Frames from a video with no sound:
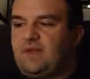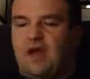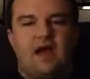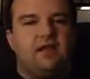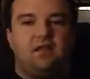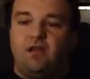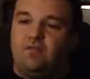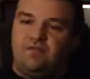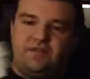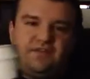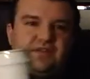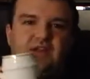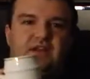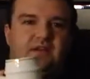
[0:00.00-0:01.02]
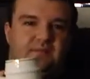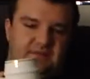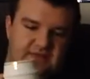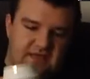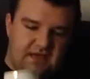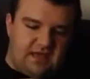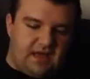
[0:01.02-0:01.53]
love this thing. Let me
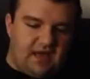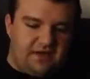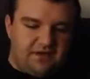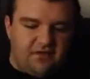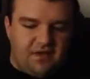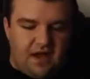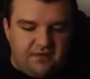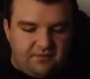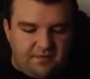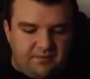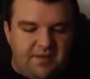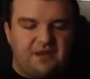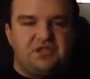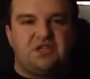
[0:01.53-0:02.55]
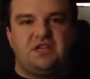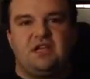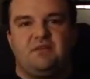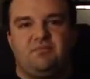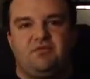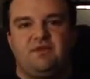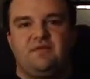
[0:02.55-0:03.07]
tell you, I know I've been mentioning
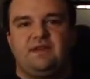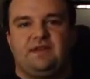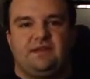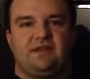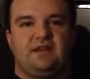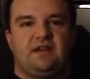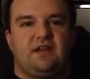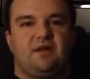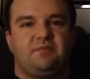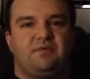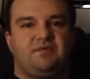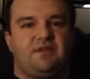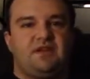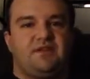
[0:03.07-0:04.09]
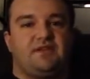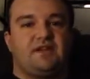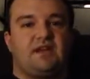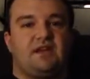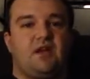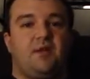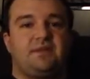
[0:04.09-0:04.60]
it previously in a couple of videos that
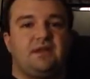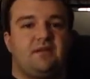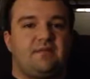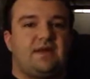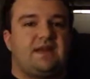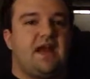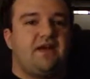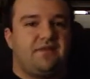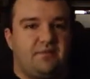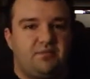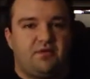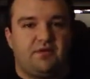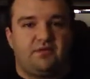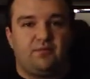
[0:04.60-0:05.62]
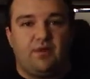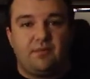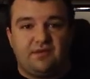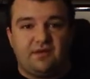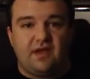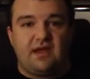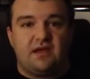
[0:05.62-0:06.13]
I had updated my Cafe Press
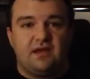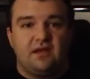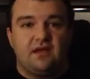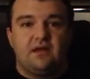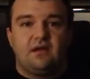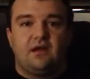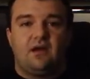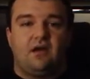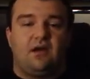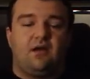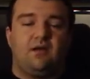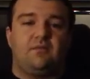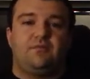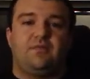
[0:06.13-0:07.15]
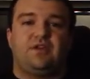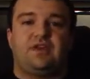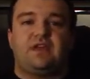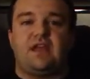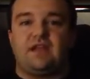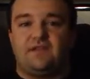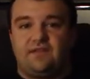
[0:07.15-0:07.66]
website.
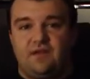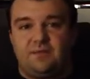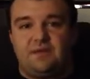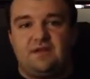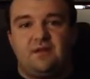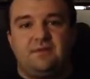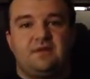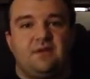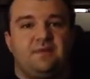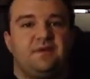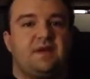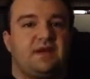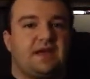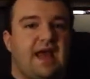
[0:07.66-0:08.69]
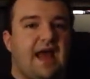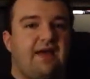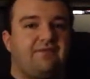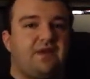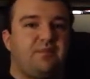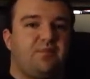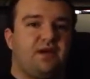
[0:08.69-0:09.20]
It's
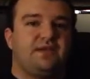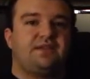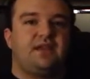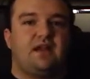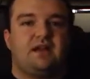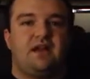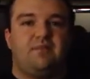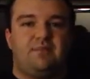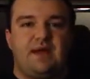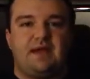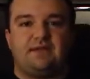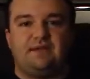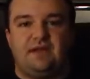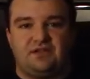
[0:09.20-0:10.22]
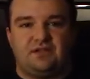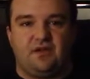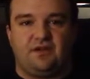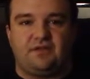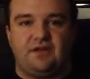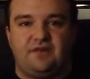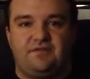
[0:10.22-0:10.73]

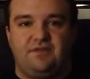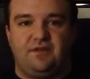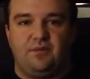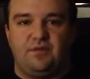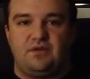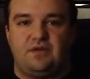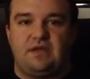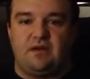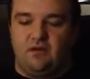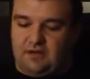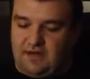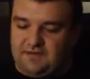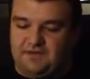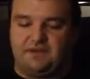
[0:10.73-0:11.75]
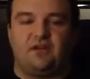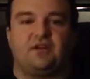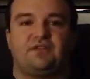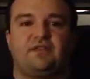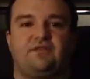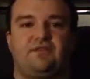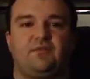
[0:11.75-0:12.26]
www.cafepress.com/DarkSidePhil, where you can get all kinds of Dark
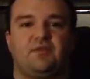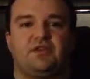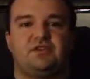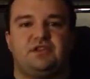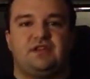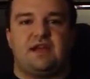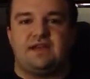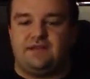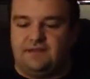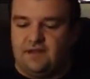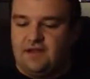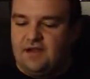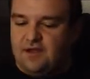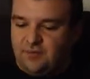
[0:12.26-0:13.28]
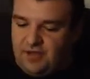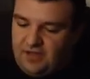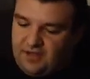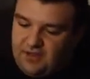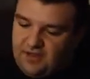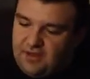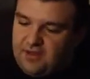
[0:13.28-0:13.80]
Side Phil merchandise.
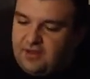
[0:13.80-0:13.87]
But